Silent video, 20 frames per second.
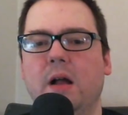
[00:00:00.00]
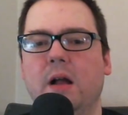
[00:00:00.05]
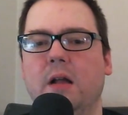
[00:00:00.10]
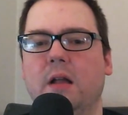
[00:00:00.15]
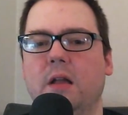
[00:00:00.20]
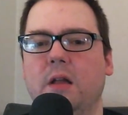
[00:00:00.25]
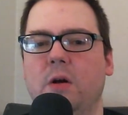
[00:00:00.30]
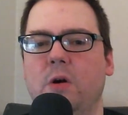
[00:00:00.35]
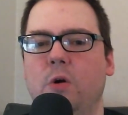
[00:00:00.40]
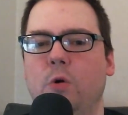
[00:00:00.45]

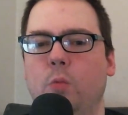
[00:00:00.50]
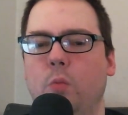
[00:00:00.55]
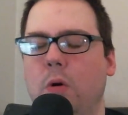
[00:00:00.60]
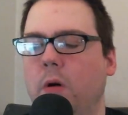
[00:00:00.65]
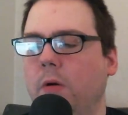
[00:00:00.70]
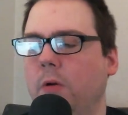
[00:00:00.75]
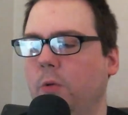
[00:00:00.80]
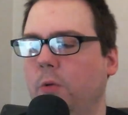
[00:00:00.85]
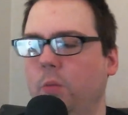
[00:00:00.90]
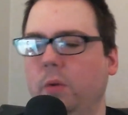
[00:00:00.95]
you don't
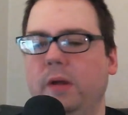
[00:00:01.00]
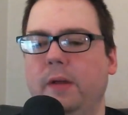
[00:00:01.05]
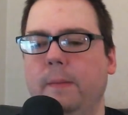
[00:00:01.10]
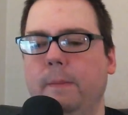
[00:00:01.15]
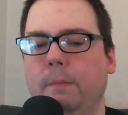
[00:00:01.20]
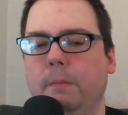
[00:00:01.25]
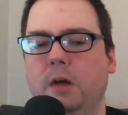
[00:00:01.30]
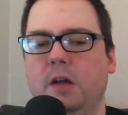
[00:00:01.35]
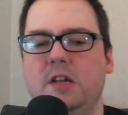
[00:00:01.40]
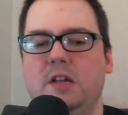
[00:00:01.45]
want it with
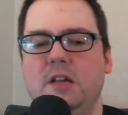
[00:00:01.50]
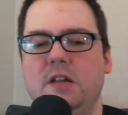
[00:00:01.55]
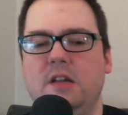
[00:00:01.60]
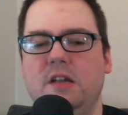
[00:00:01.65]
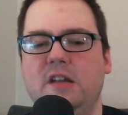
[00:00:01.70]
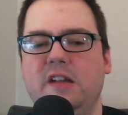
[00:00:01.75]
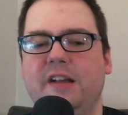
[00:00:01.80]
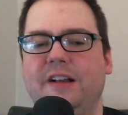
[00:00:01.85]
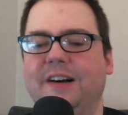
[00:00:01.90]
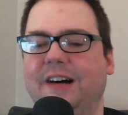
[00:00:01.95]

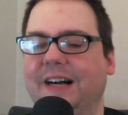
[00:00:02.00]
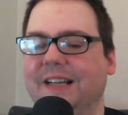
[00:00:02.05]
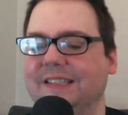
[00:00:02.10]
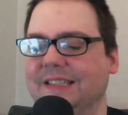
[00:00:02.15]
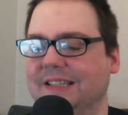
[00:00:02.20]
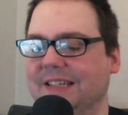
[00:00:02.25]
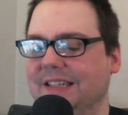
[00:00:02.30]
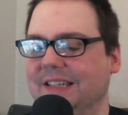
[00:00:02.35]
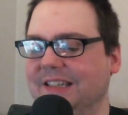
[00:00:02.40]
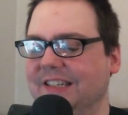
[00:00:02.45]
me.
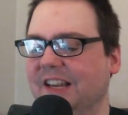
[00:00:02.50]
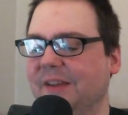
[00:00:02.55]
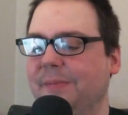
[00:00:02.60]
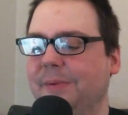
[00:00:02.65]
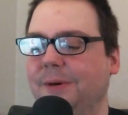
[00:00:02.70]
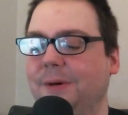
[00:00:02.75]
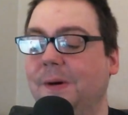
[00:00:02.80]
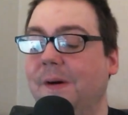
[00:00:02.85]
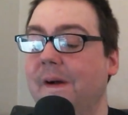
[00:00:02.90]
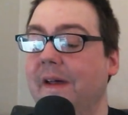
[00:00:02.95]
Classic DJ
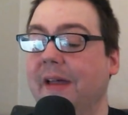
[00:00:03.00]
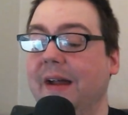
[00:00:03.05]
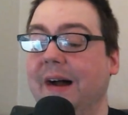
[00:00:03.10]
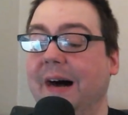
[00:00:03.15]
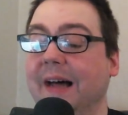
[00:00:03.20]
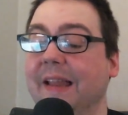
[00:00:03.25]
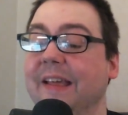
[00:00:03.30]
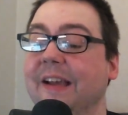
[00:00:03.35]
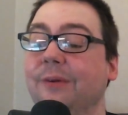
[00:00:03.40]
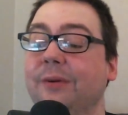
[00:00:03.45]
Paul.
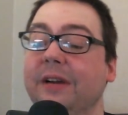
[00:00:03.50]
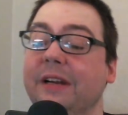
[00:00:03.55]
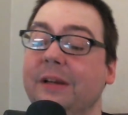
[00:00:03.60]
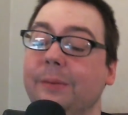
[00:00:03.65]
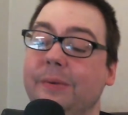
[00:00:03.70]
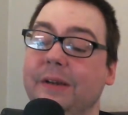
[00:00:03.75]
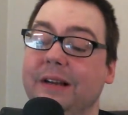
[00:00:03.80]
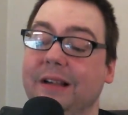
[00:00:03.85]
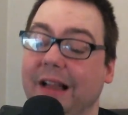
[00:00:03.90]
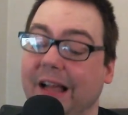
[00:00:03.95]
I think it would have
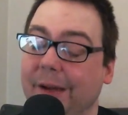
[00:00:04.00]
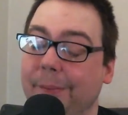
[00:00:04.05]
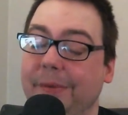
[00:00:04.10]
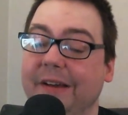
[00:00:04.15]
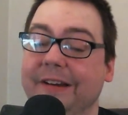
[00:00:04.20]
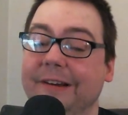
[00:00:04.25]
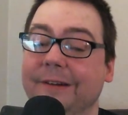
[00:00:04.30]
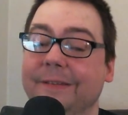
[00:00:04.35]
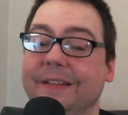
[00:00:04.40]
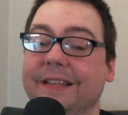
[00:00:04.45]
been a lot
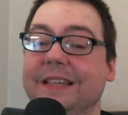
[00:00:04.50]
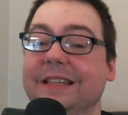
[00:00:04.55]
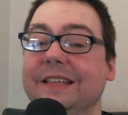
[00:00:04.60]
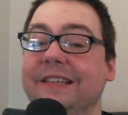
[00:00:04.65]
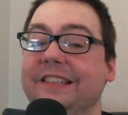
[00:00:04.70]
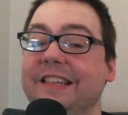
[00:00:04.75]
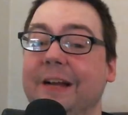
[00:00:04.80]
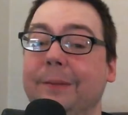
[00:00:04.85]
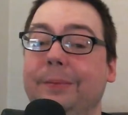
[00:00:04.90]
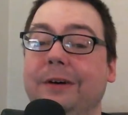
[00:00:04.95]
better with a
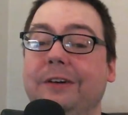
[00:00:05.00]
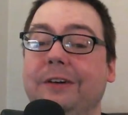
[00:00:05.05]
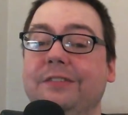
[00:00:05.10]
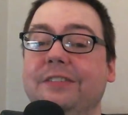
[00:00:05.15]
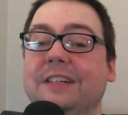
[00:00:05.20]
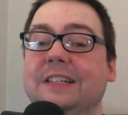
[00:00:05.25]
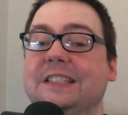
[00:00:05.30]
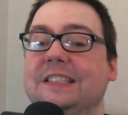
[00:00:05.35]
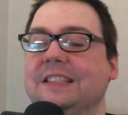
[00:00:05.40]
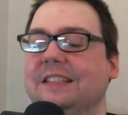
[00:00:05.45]
DJ Paul
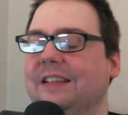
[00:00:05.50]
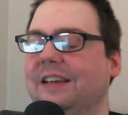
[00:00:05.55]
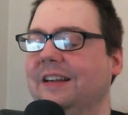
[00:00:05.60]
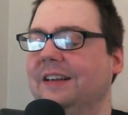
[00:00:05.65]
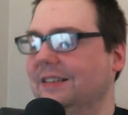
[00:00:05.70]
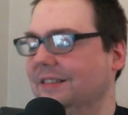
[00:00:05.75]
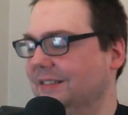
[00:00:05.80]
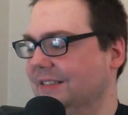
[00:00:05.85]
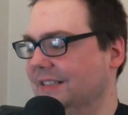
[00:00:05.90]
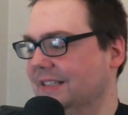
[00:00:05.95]
verse in
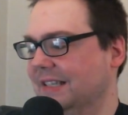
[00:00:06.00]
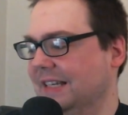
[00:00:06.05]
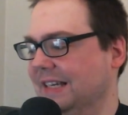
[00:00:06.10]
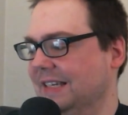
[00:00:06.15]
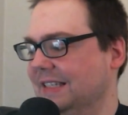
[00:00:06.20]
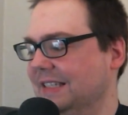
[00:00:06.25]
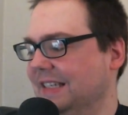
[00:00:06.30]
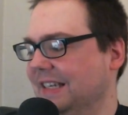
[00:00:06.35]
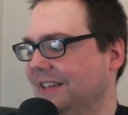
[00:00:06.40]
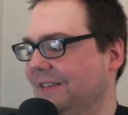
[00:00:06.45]
there, just gotta
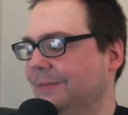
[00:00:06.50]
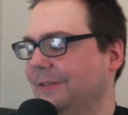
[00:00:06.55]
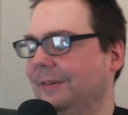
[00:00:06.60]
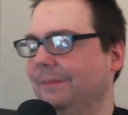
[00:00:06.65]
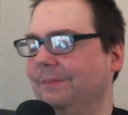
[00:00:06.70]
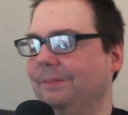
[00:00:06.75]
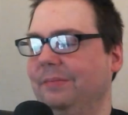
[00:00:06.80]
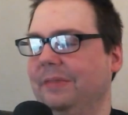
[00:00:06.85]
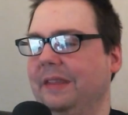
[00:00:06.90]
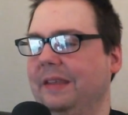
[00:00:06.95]
say, but
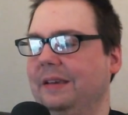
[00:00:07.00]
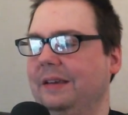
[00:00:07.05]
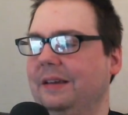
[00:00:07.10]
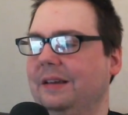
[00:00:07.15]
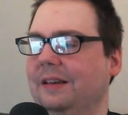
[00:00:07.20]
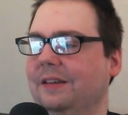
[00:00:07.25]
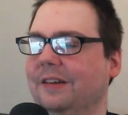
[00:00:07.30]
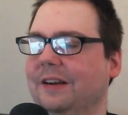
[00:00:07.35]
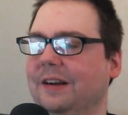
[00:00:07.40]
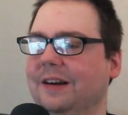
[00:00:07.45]

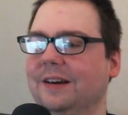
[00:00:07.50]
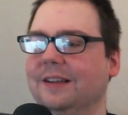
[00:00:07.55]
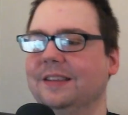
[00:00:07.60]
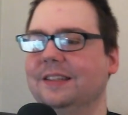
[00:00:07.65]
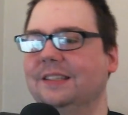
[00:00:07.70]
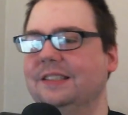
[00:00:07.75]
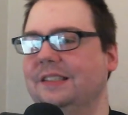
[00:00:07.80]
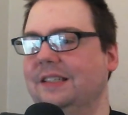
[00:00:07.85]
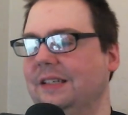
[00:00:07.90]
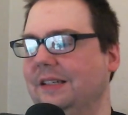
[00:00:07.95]

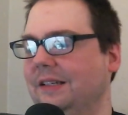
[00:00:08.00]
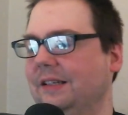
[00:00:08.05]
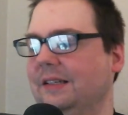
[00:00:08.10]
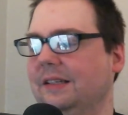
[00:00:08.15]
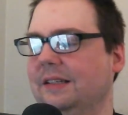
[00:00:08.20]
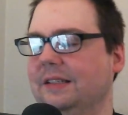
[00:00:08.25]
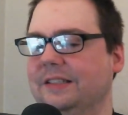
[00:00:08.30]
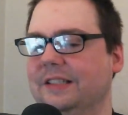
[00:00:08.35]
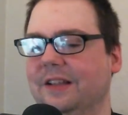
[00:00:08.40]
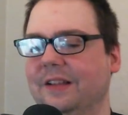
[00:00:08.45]
regardless.
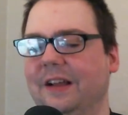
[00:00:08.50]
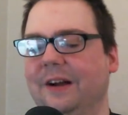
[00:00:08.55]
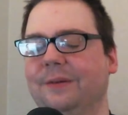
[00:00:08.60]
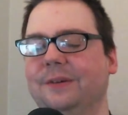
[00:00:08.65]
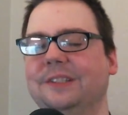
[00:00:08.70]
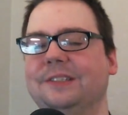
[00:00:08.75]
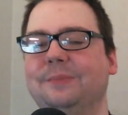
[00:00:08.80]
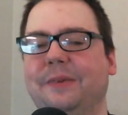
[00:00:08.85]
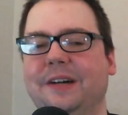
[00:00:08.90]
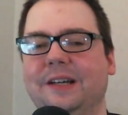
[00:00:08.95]
So that
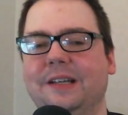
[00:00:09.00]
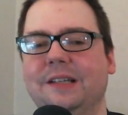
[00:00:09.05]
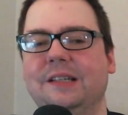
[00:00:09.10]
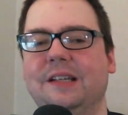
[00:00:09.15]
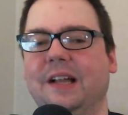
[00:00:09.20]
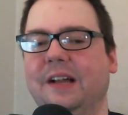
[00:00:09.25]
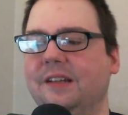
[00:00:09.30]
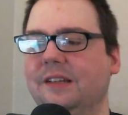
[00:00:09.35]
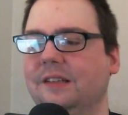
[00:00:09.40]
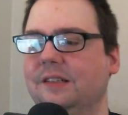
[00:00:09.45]
was my
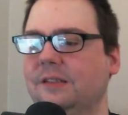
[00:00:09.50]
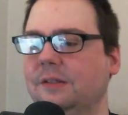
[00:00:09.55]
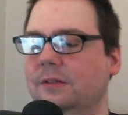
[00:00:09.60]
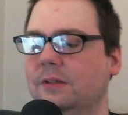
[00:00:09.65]
kind of